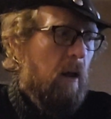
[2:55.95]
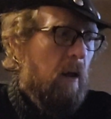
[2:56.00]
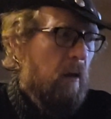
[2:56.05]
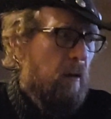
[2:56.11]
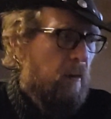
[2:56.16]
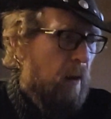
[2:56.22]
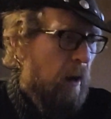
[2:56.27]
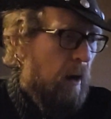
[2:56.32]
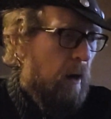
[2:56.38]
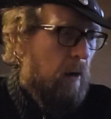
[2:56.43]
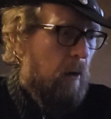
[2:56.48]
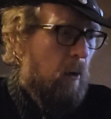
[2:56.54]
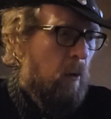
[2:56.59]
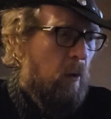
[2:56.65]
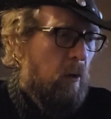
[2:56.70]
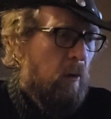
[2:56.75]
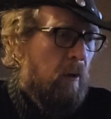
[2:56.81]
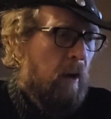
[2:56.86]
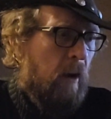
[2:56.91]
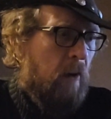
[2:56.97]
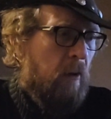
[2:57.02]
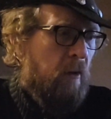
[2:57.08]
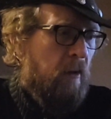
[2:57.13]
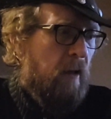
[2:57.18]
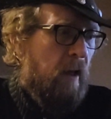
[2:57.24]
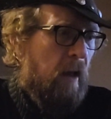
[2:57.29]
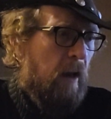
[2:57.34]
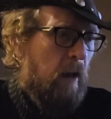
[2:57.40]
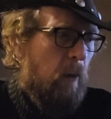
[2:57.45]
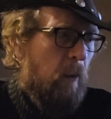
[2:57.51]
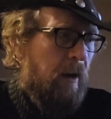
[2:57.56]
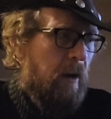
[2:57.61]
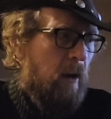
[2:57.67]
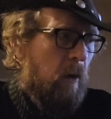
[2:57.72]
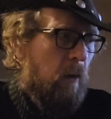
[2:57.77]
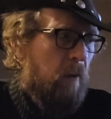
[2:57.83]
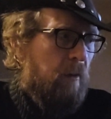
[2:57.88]
they're going around saying we
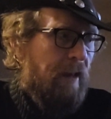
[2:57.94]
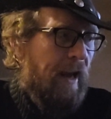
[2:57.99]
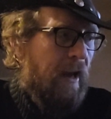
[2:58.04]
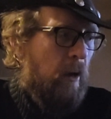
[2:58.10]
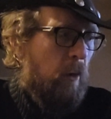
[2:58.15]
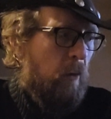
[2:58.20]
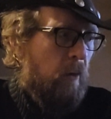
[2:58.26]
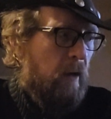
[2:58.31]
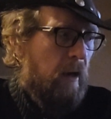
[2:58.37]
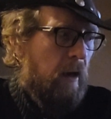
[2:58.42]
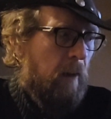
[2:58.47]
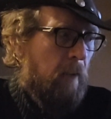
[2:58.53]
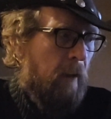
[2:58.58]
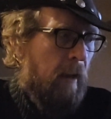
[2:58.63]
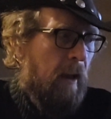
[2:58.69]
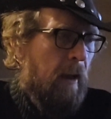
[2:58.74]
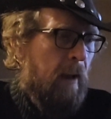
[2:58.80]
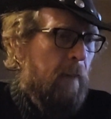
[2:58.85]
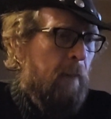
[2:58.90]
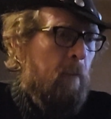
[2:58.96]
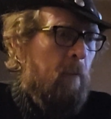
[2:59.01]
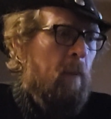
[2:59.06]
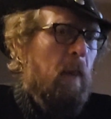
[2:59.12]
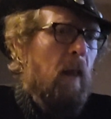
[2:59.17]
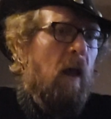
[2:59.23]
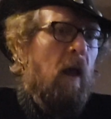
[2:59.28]
don't they don't need a man.